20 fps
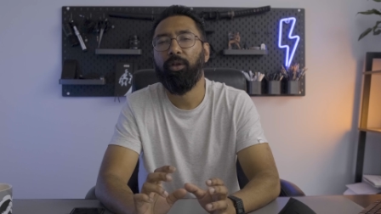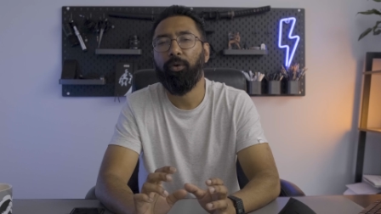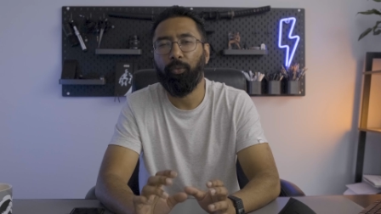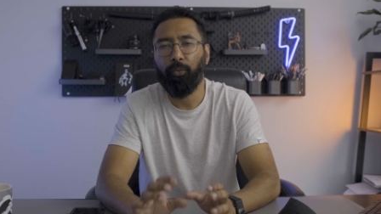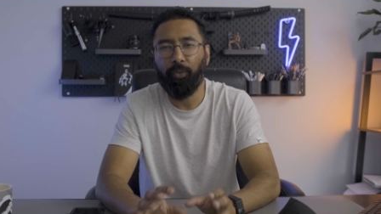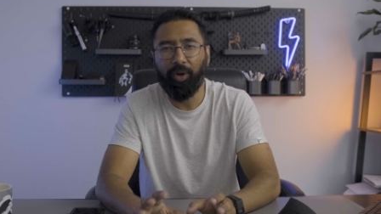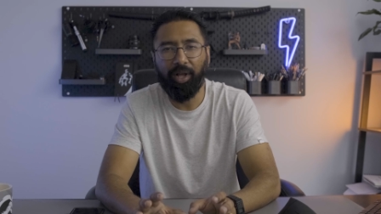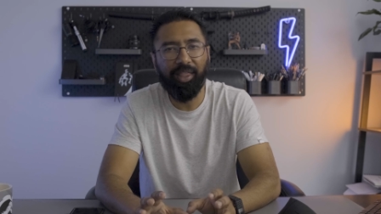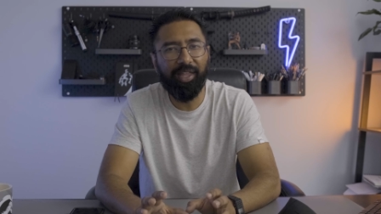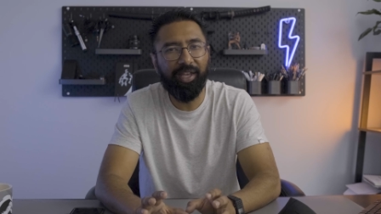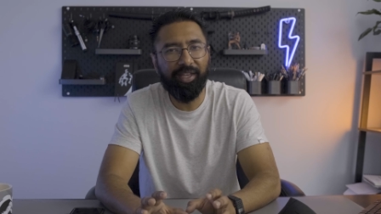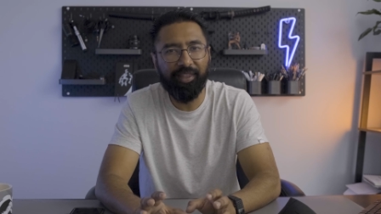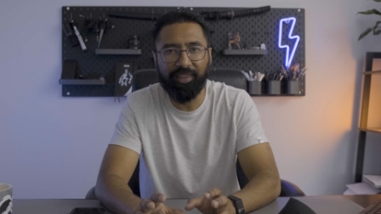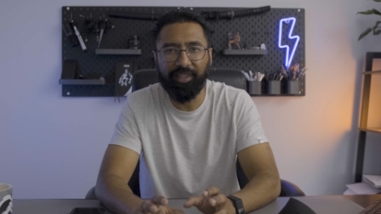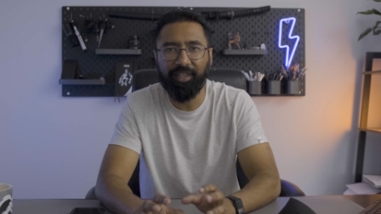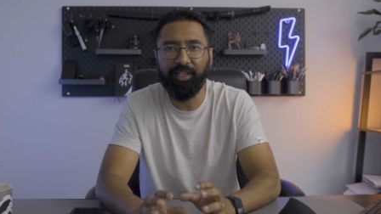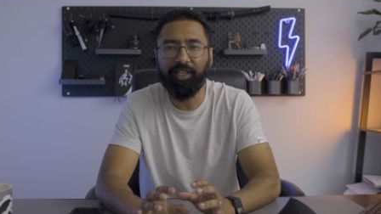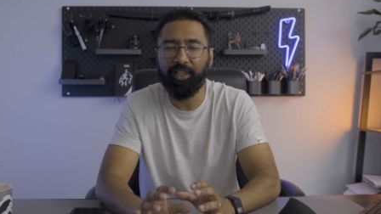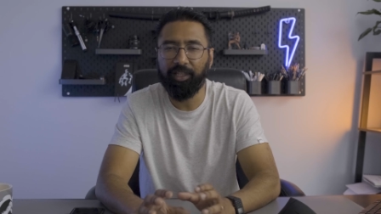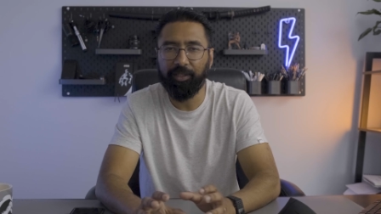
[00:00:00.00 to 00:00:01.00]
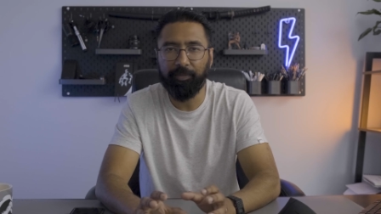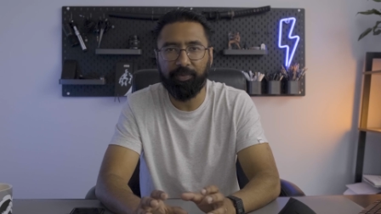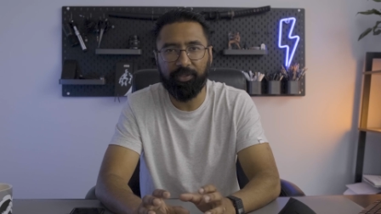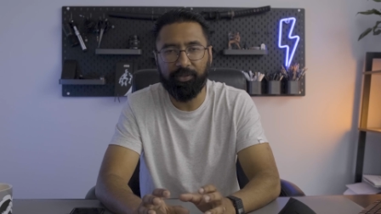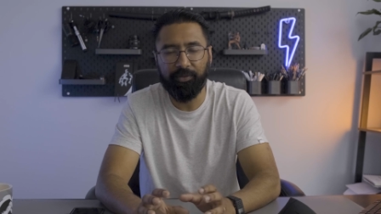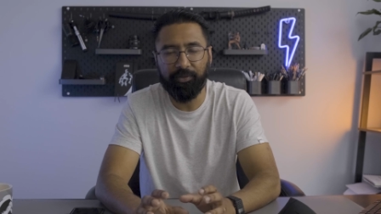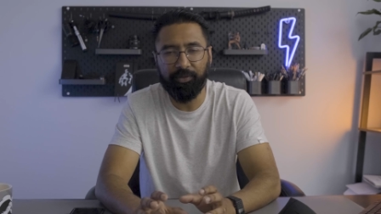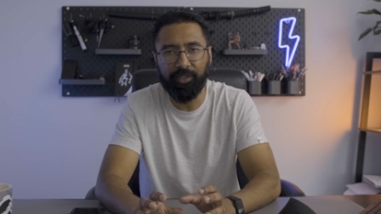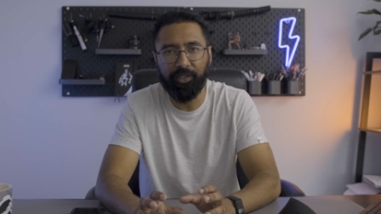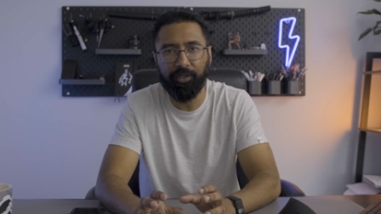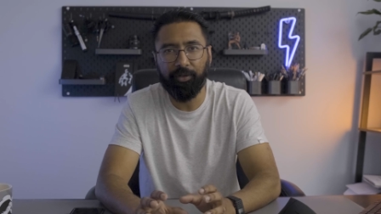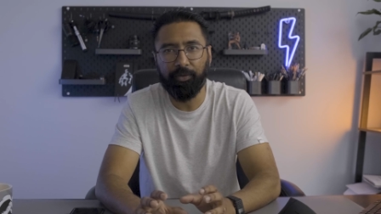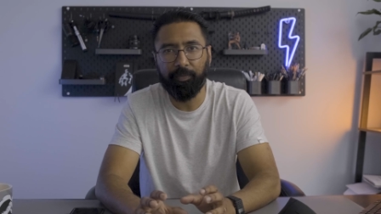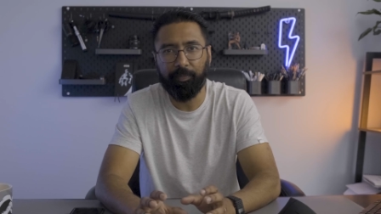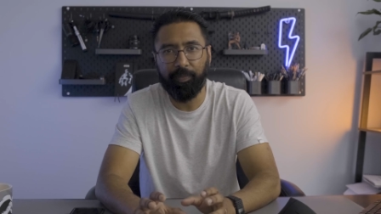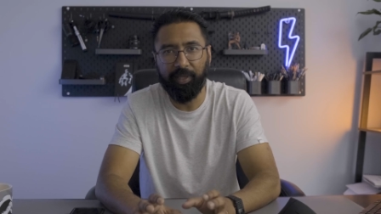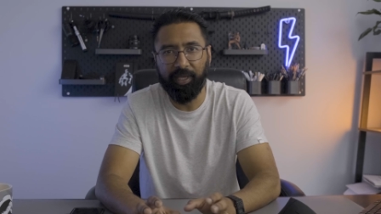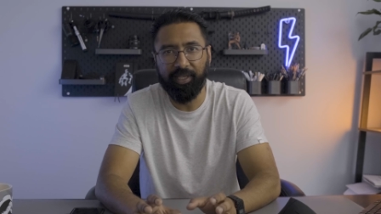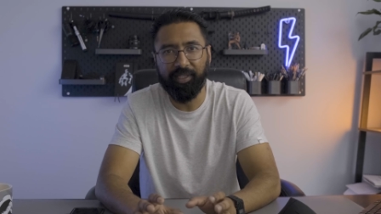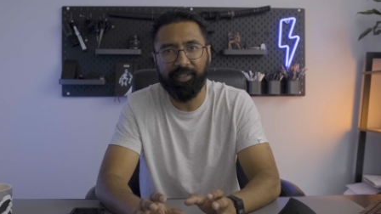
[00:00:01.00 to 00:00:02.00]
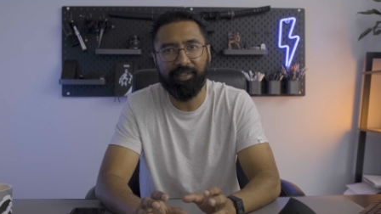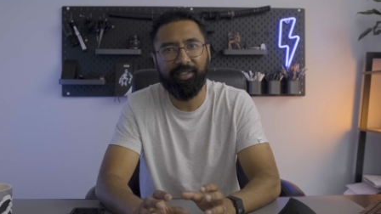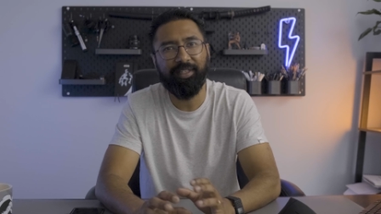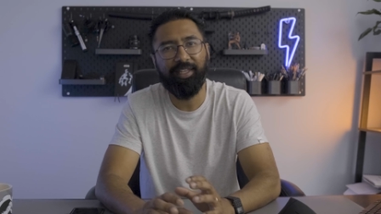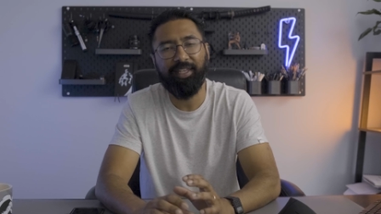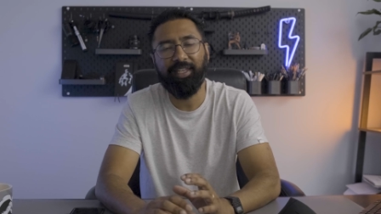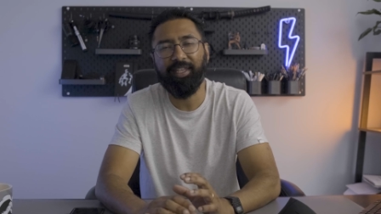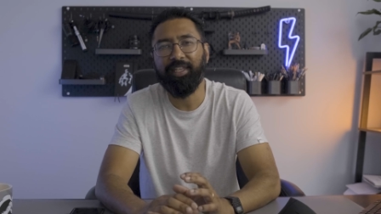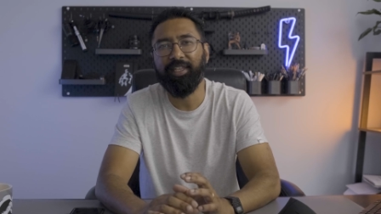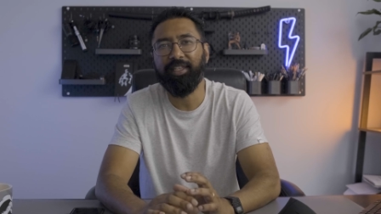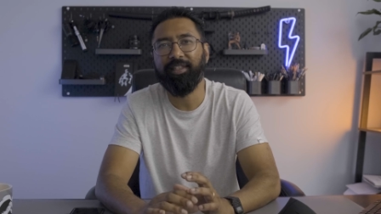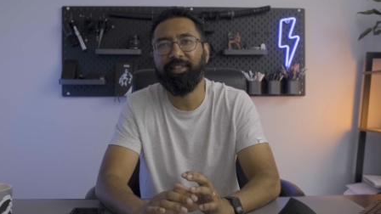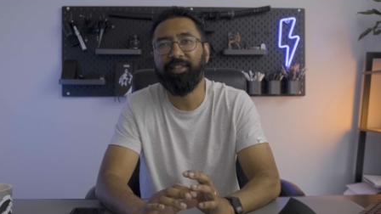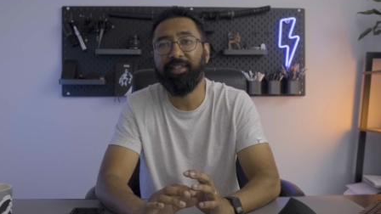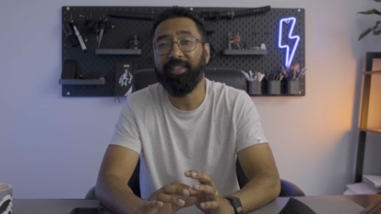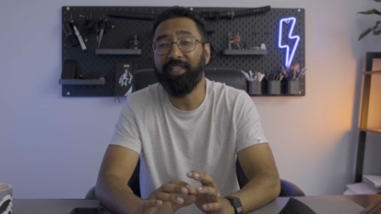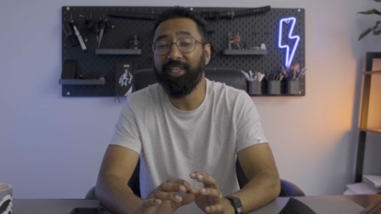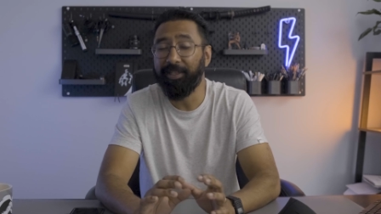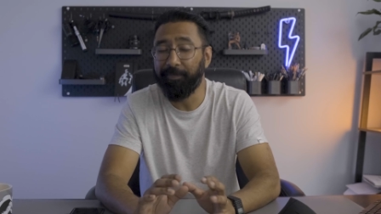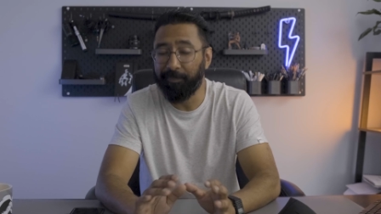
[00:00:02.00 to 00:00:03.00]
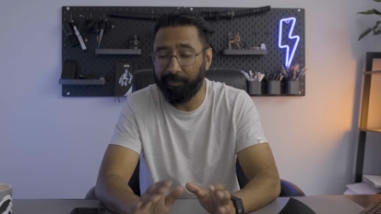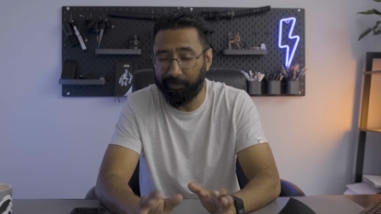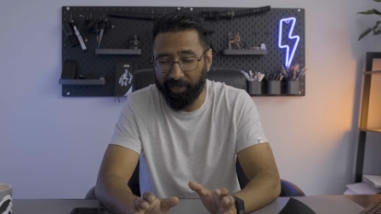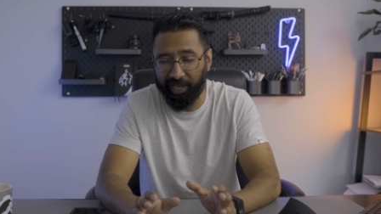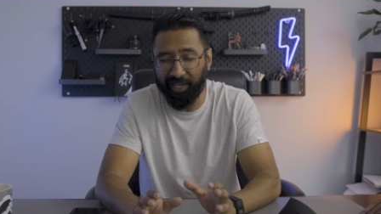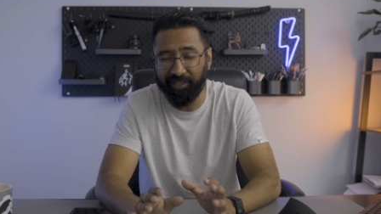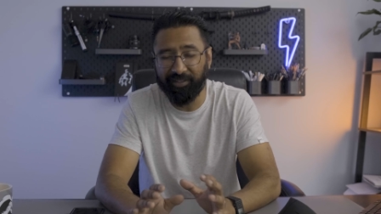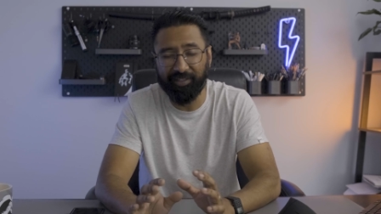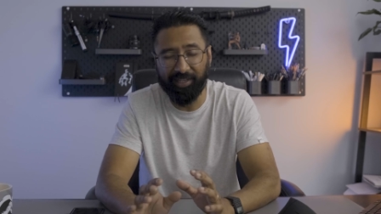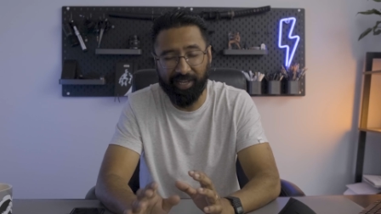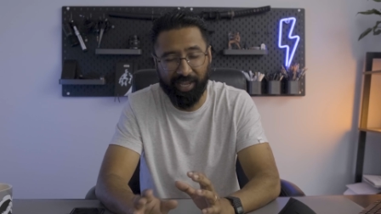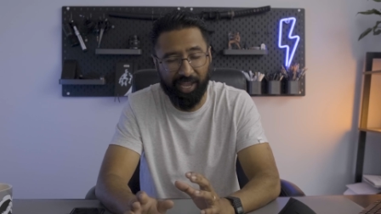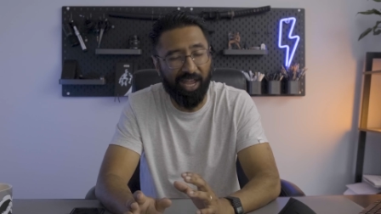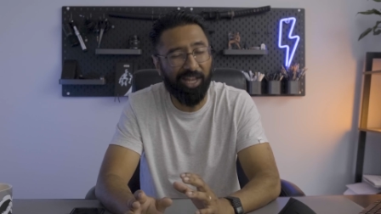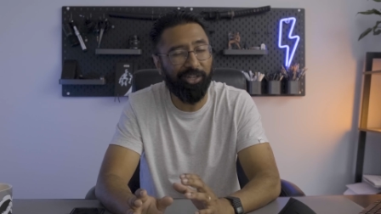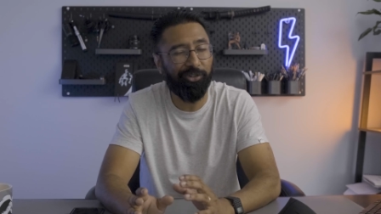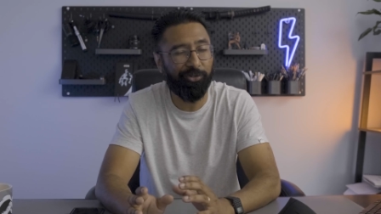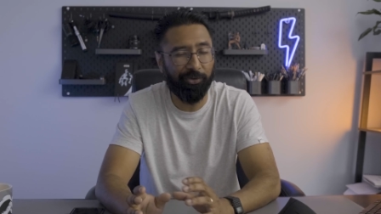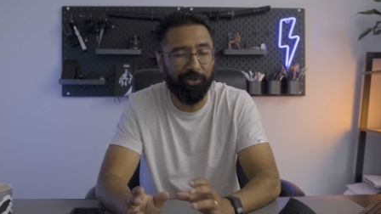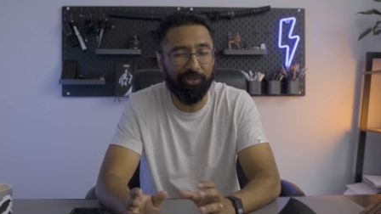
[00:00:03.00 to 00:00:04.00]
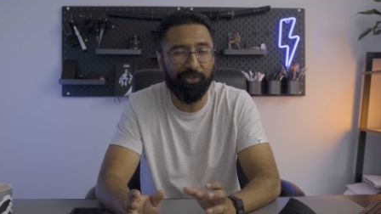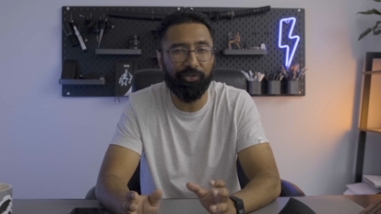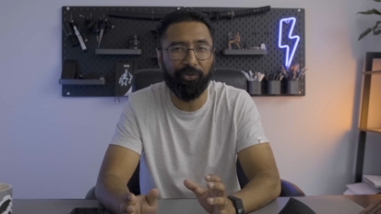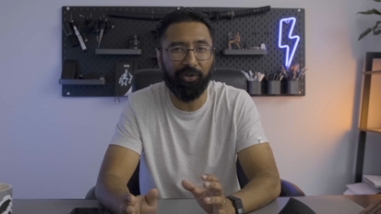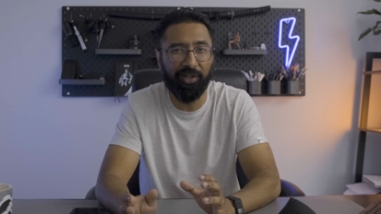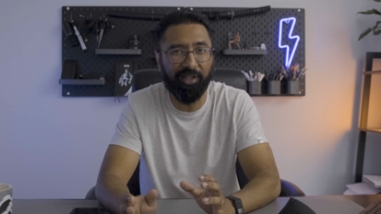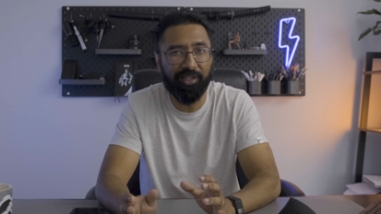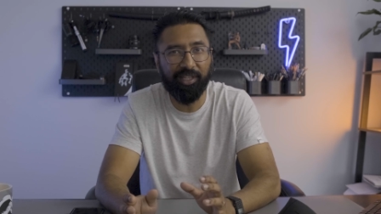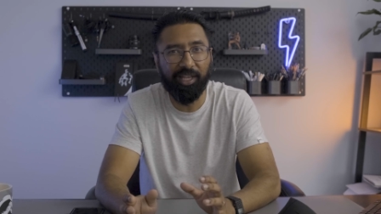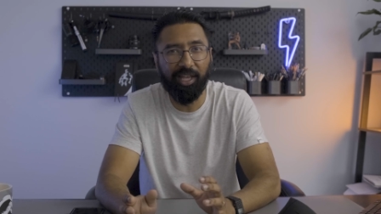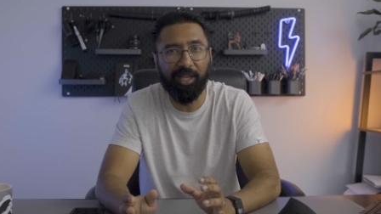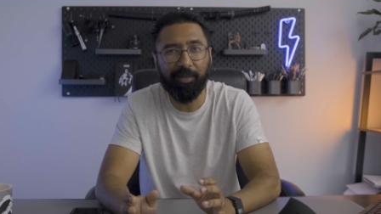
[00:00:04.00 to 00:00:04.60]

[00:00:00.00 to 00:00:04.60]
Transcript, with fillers: While I think Clip Studio Paint is the best Android drawing